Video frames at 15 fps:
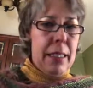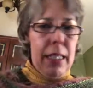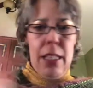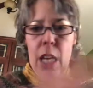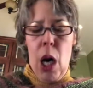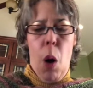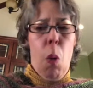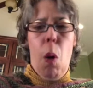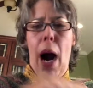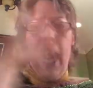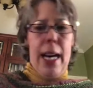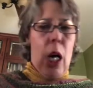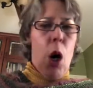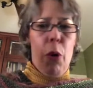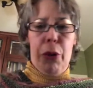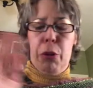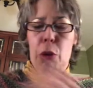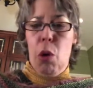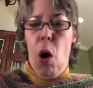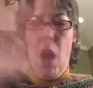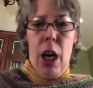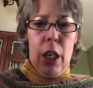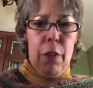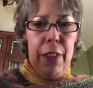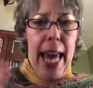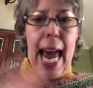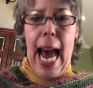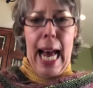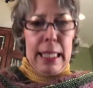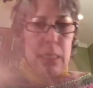You know, why go through all of
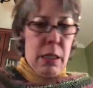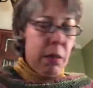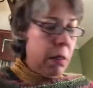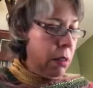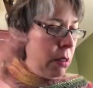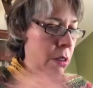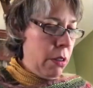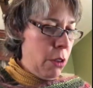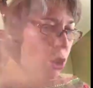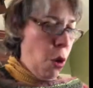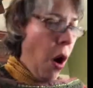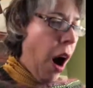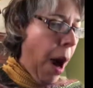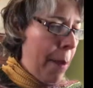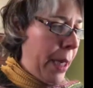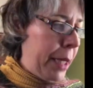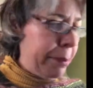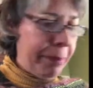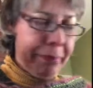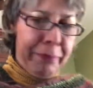that drama?